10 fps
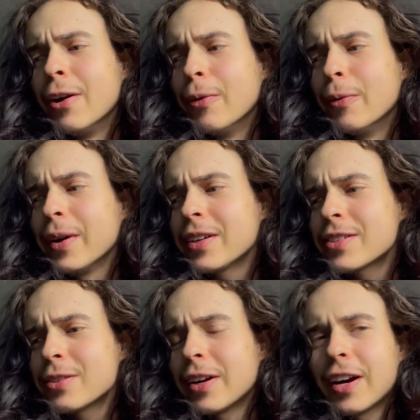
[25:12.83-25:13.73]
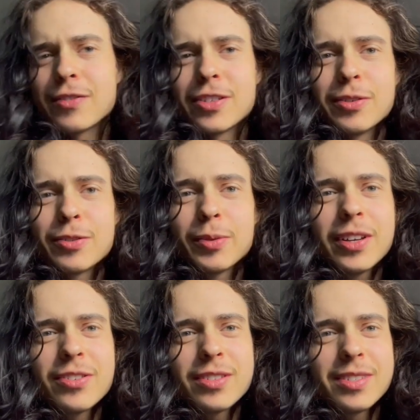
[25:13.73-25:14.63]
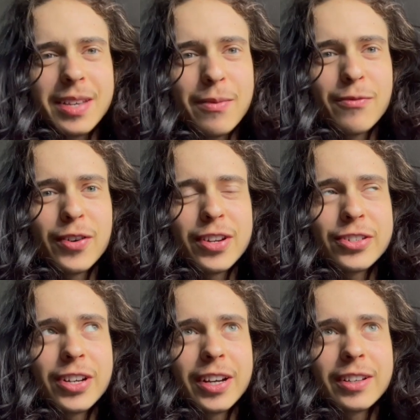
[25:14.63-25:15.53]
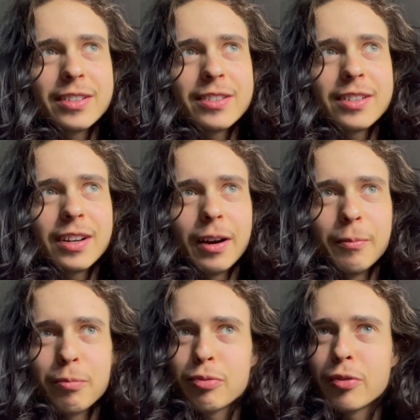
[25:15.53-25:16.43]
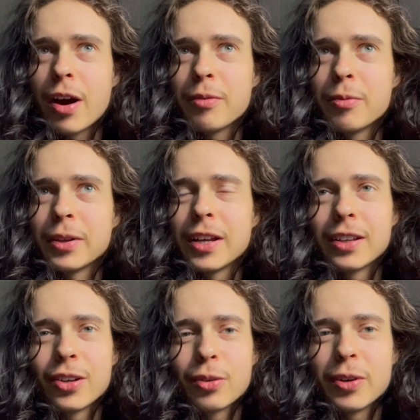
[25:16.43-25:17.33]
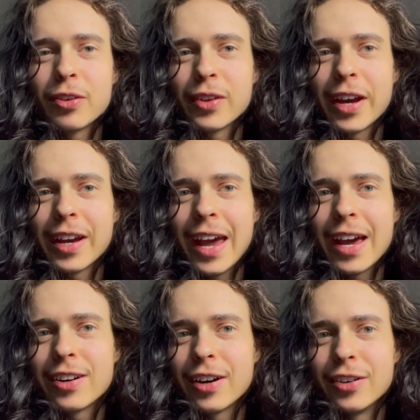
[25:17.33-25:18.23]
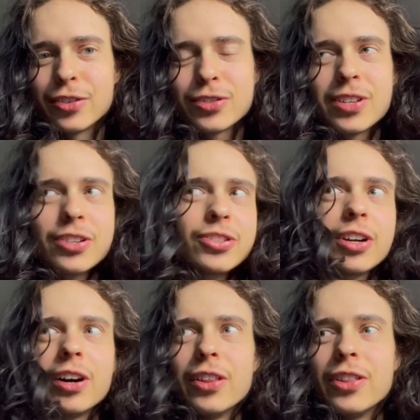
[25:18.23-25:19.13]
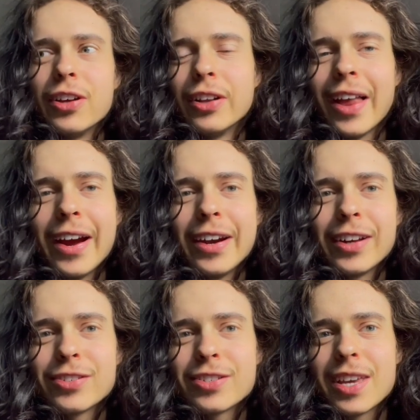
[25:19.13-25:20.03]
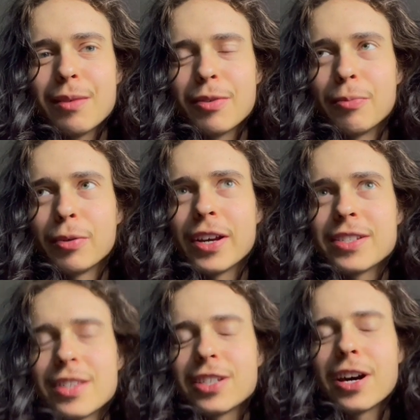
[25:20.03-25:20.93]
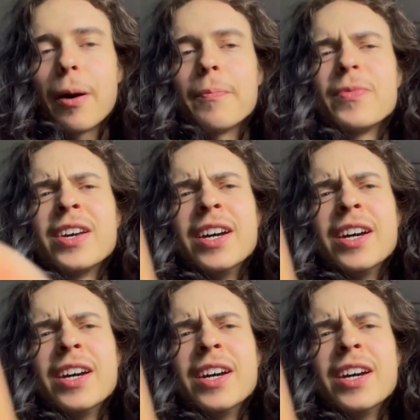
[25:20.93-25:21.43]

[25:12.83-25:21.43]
What else do I have to do? It's really just seam finishings, probably a little bit of like hand understitching on the lining just to keep it in place at the top.